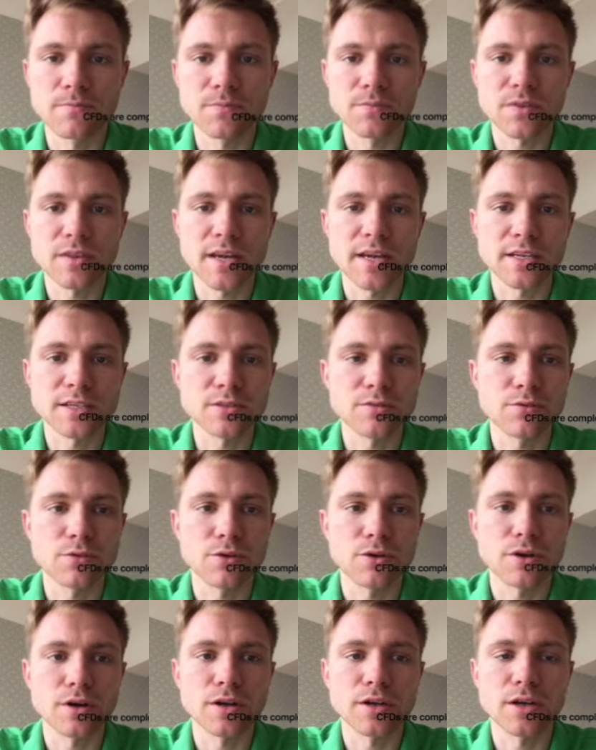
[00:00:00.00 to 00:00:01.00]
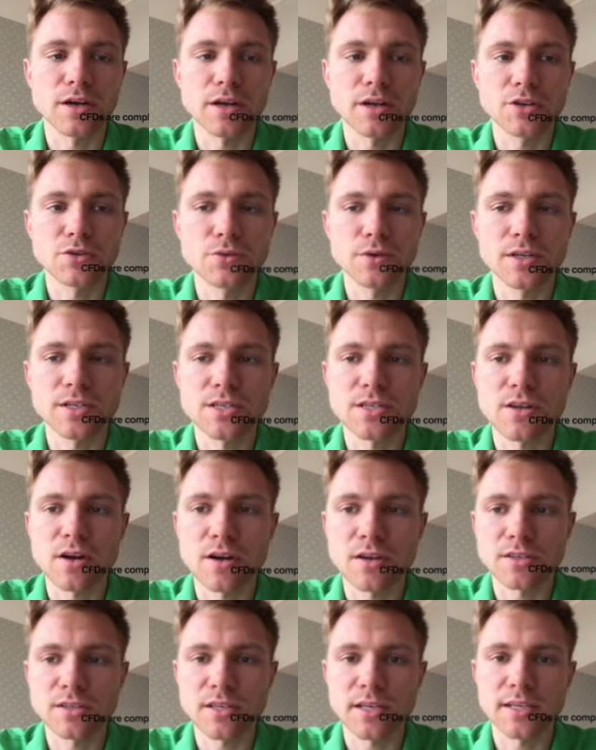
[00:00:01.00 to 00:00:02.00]
things for uh, U.S.
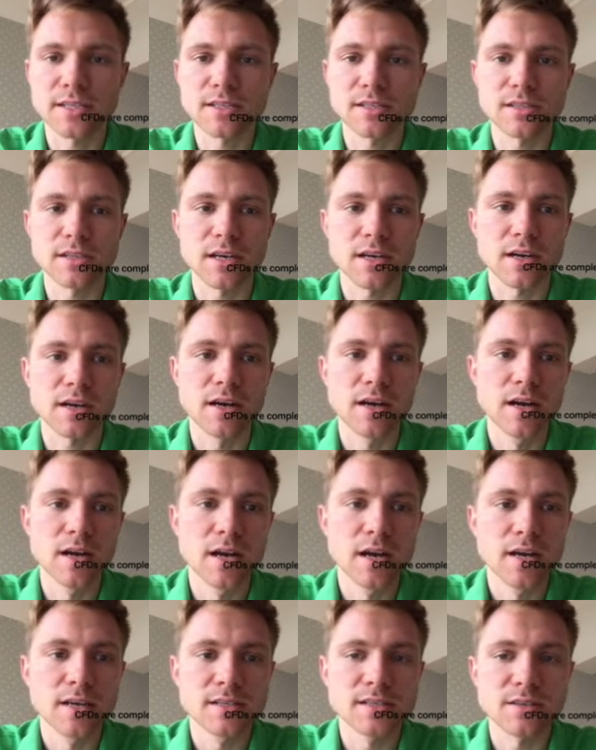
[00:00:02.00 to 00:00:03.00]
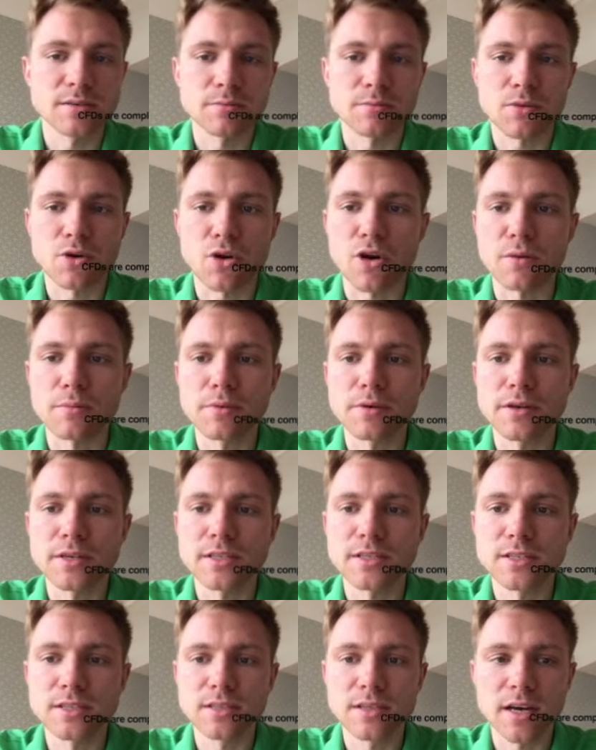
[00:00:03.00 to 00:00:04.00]
stocks as uh, some
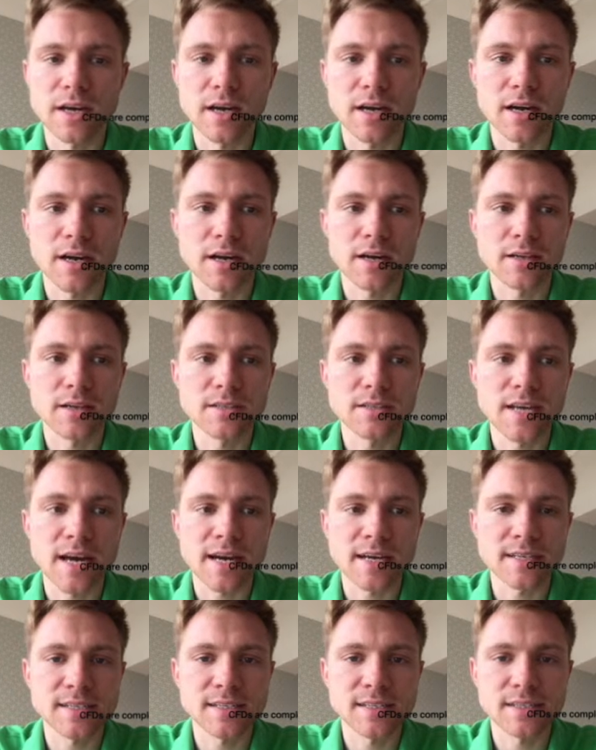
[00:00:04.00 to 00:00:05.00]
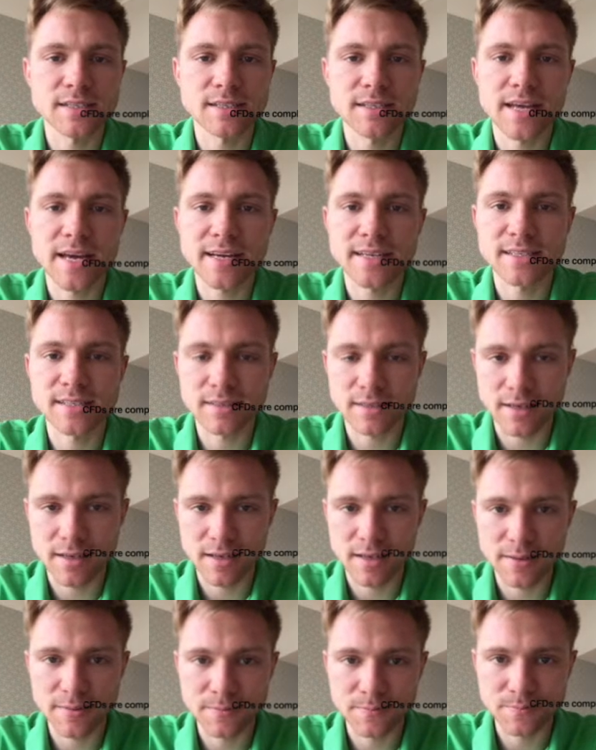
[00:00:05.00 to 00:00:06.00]
corporate uh, tax tax
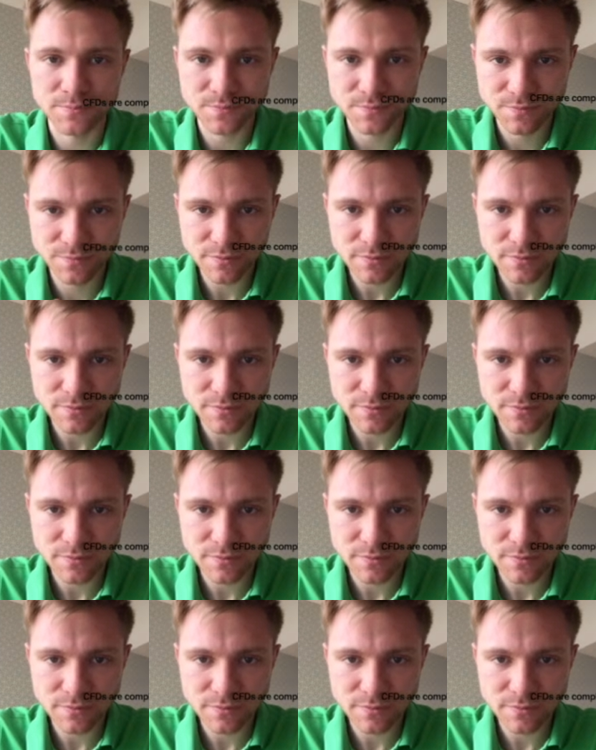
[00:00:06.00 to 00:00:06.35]
um,